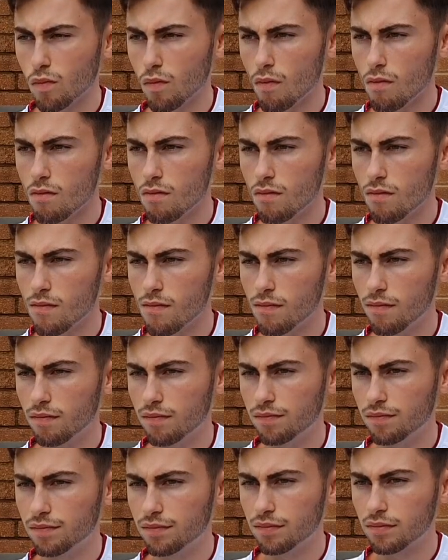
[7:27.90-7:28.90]

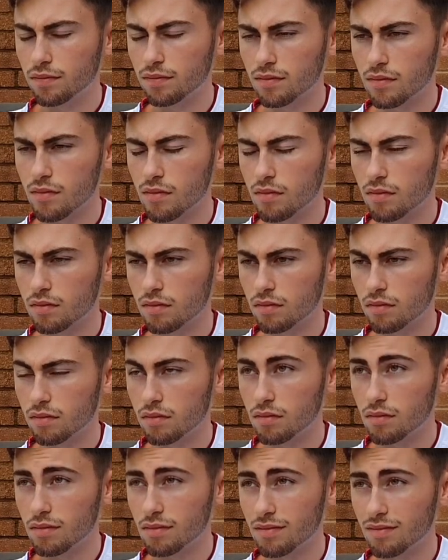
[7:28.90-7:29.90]

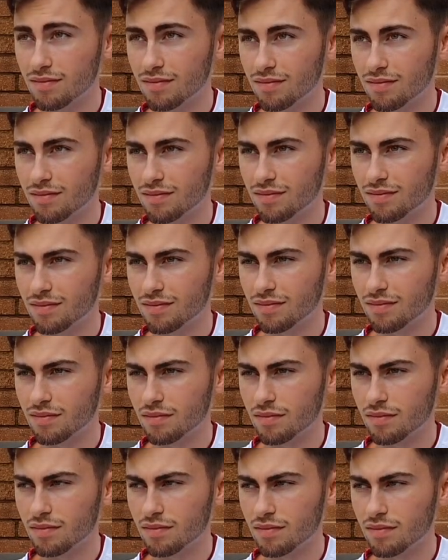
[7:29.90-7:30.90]

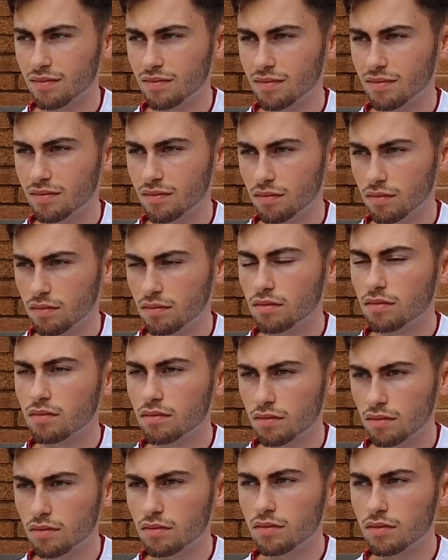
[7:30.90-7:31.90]

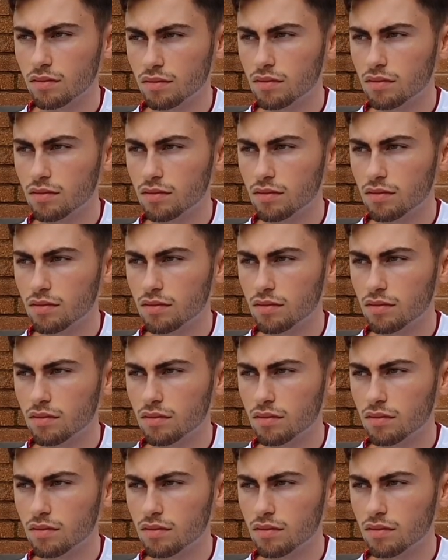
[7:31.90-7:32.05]
[no speech]